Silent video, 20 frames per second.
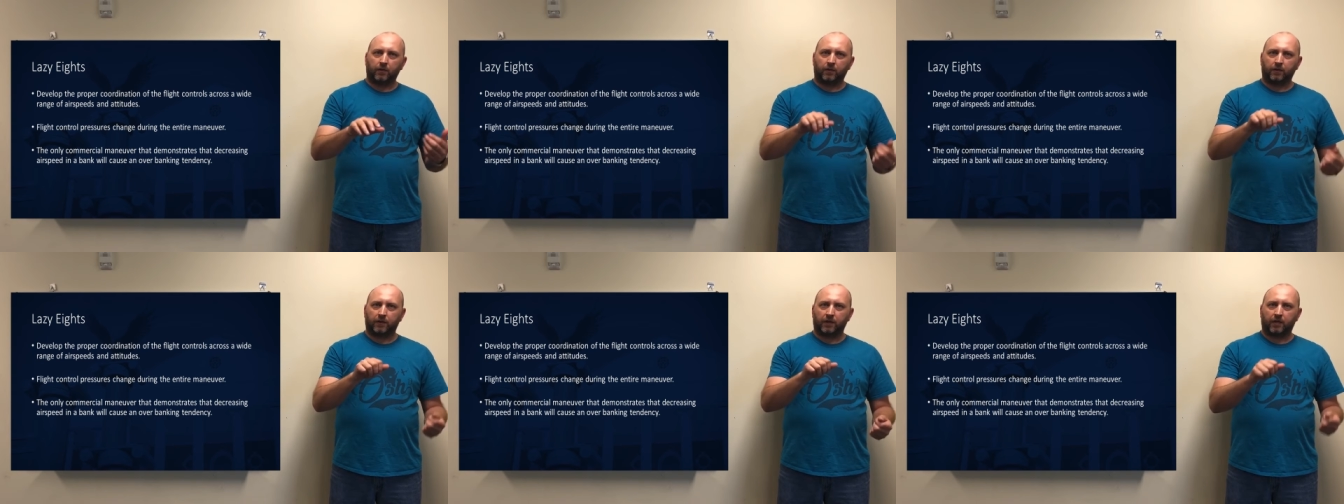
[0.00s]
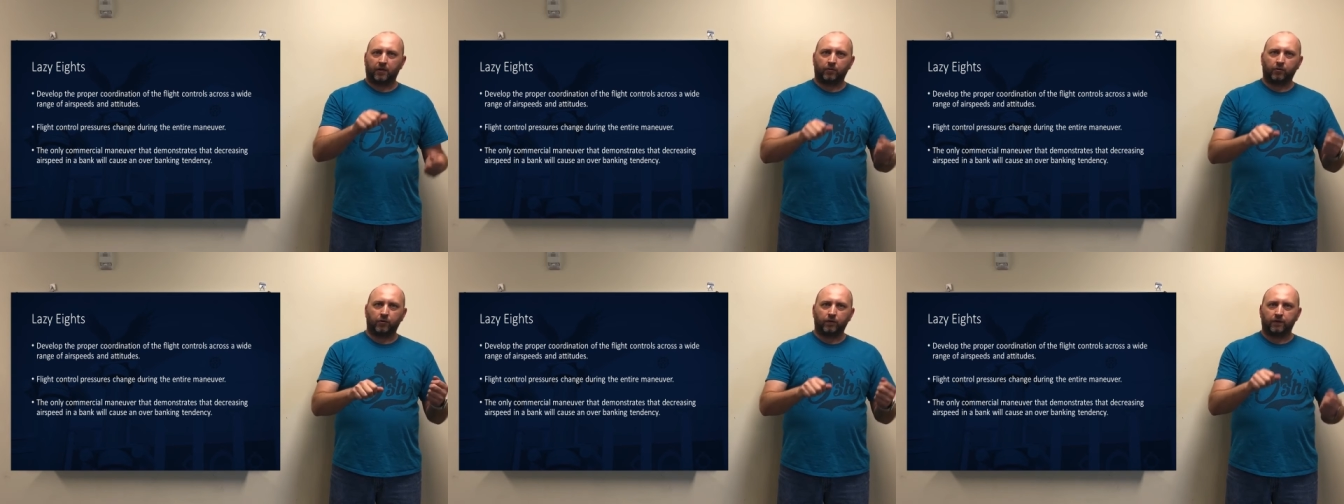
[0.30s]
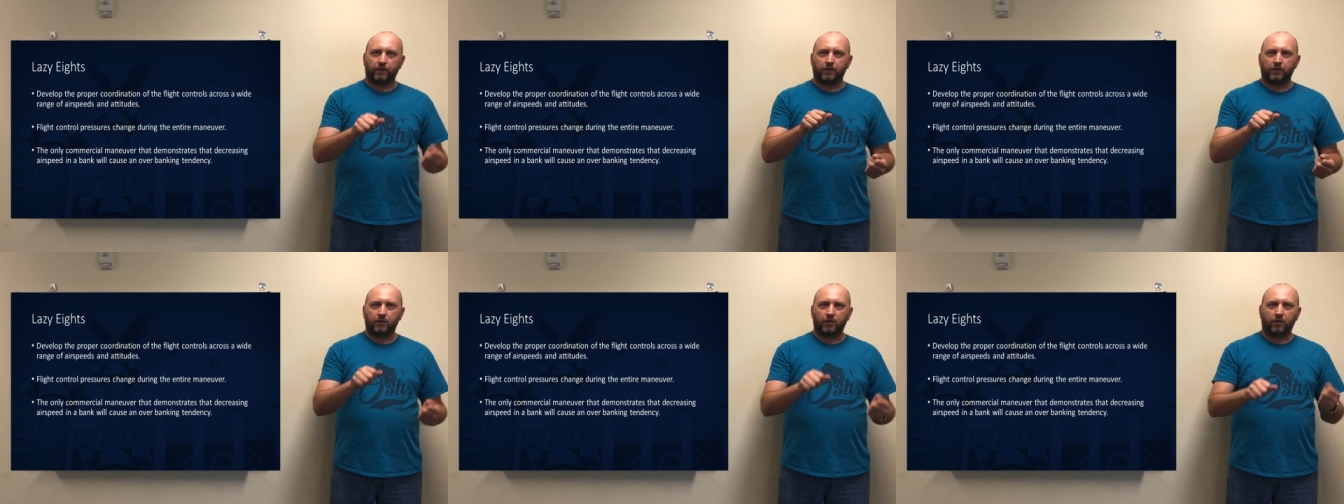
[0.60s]
without
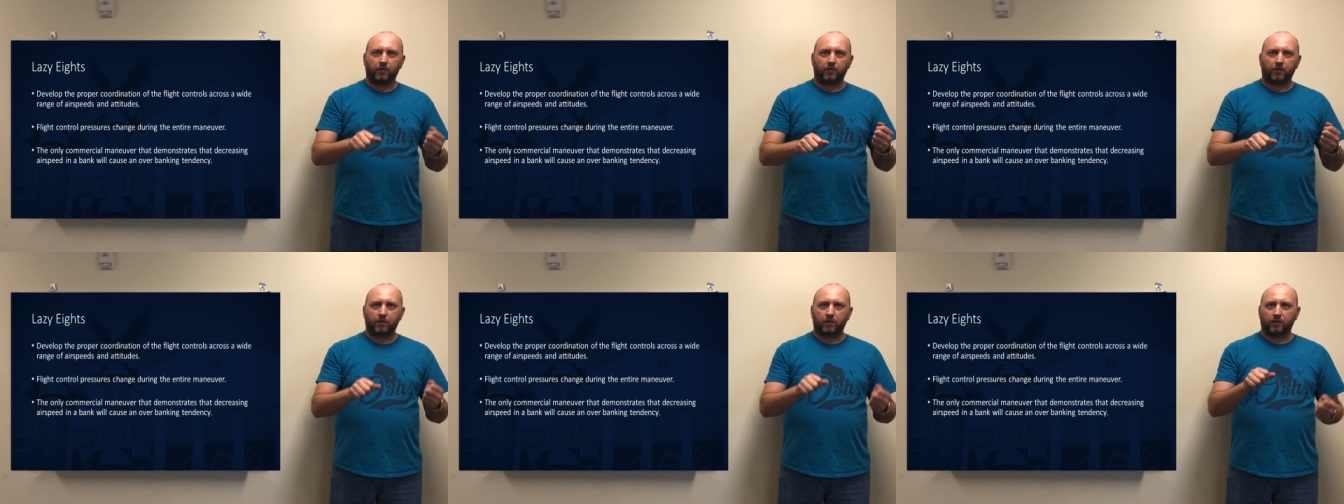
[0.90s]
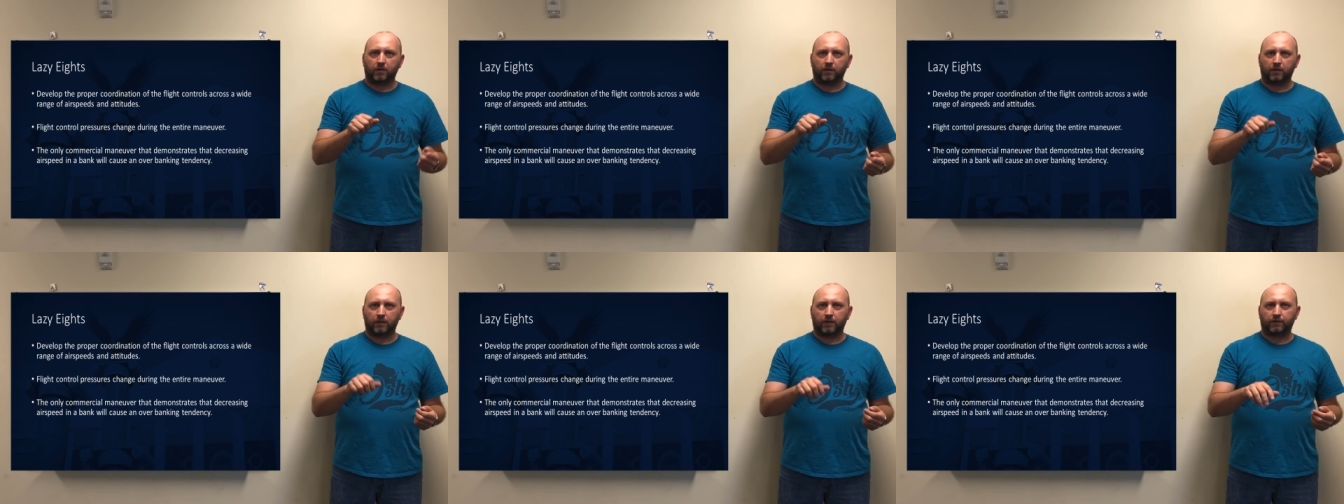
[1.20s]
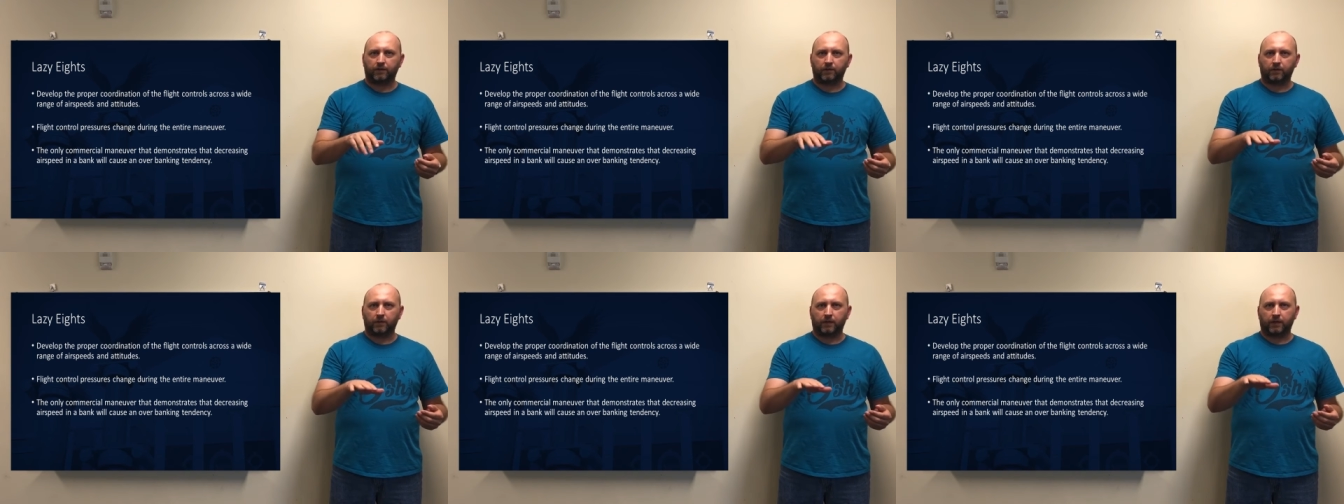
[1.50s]
moving the yoke
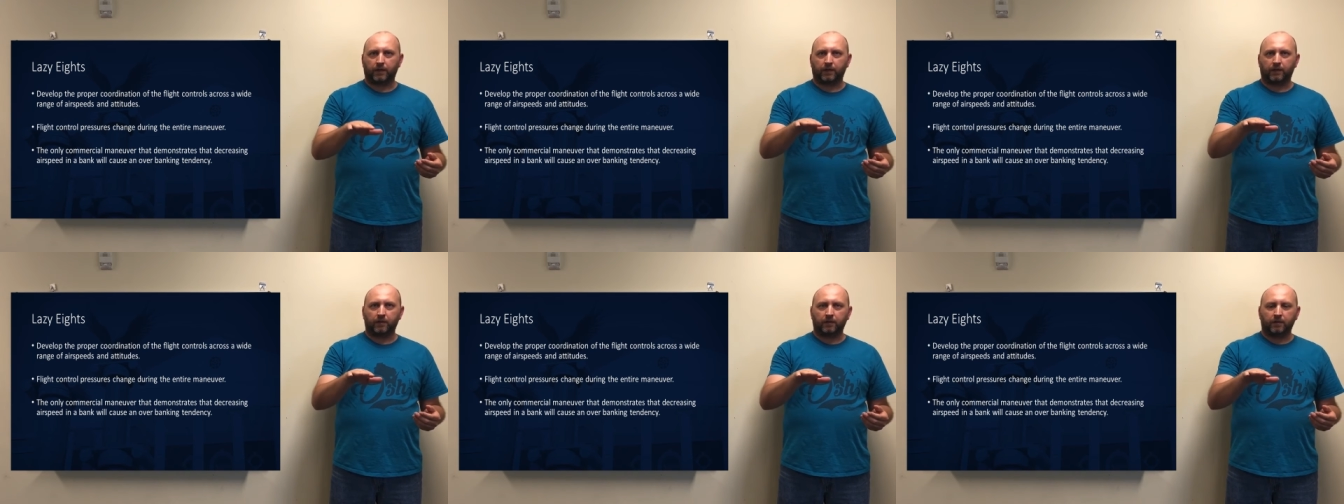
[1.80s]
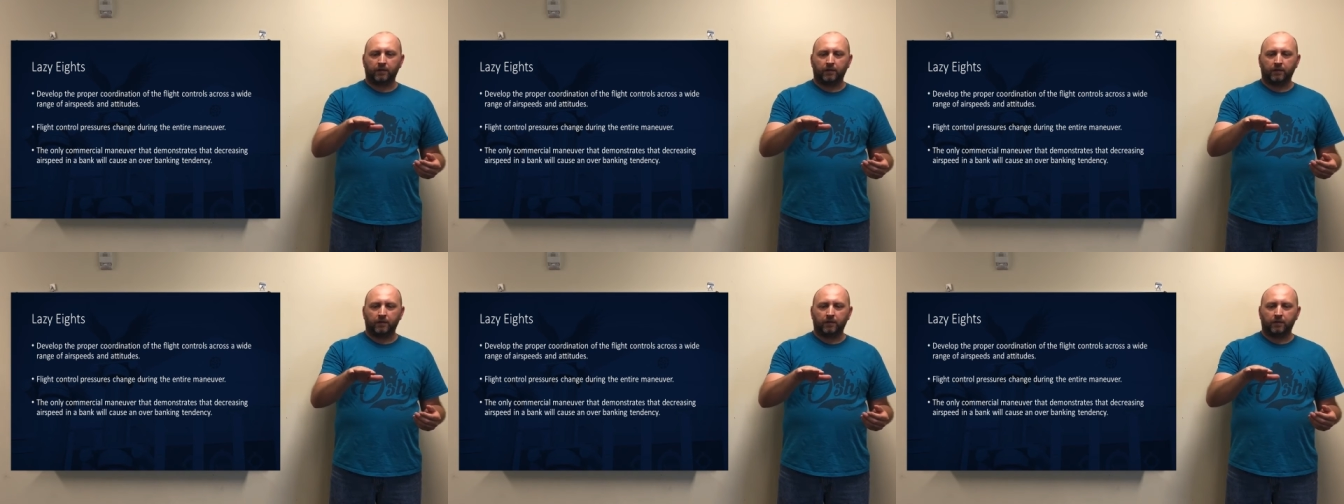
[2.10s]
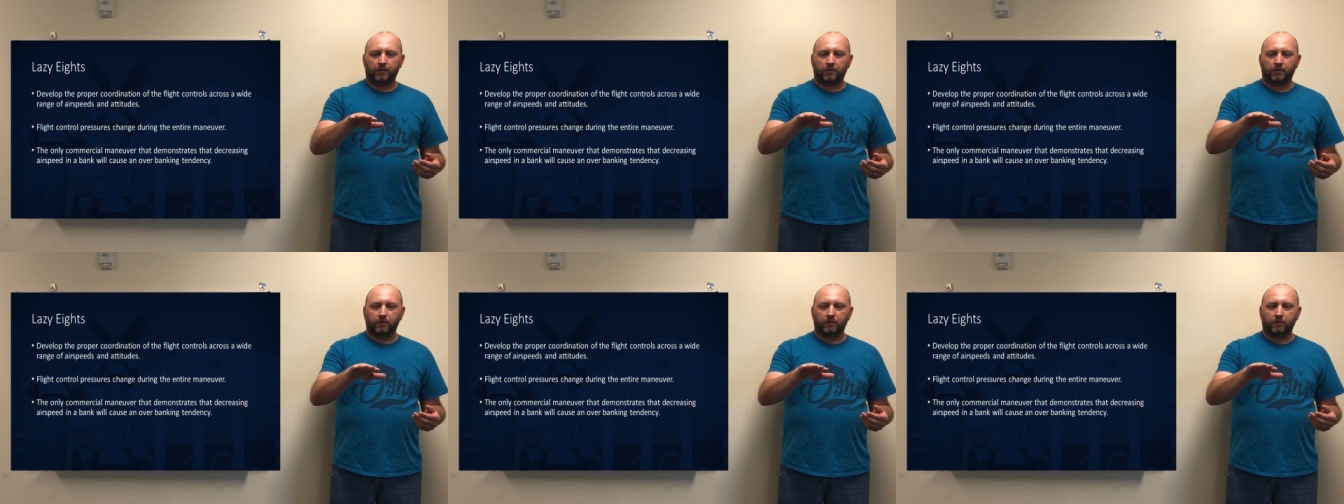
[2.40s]
left or right,
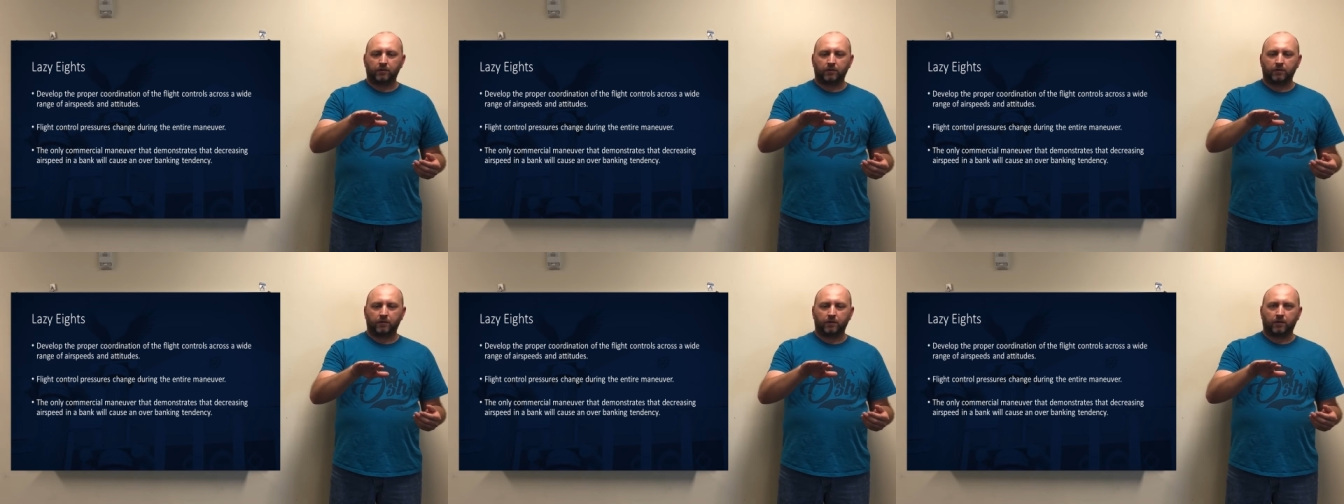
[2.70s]
your